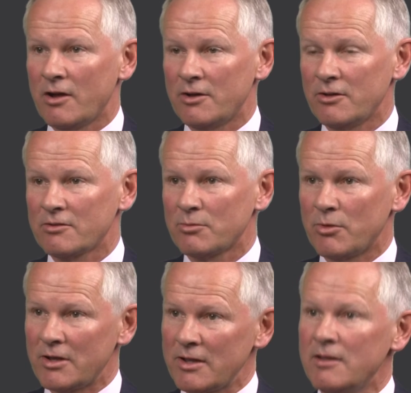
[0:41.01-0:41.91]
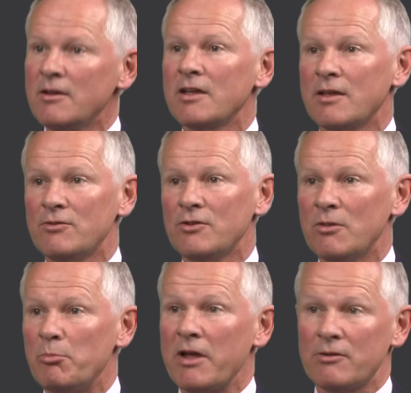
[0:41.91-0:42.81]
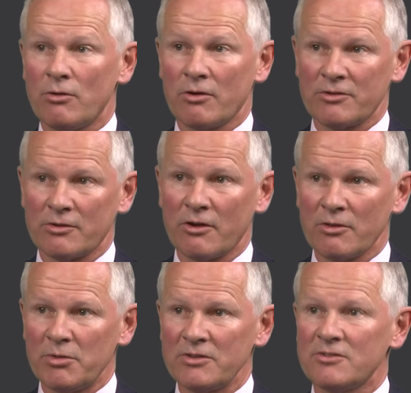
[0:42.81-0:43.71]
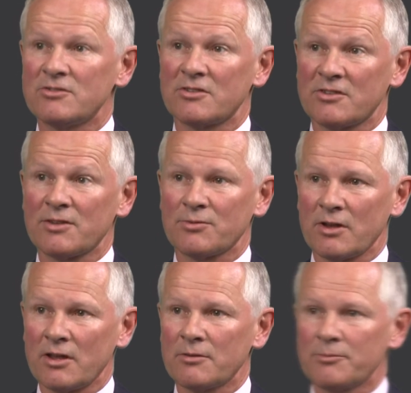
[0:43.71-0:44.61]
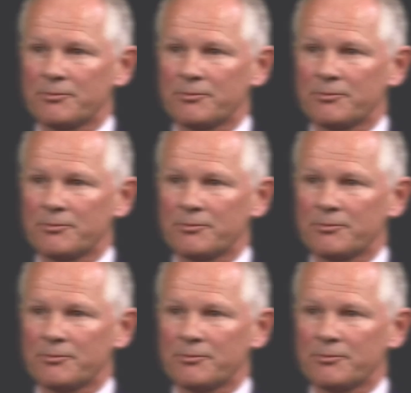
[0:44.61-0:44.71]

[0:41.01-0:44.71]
and ultimately gives you the bedrock to grow the business successfully.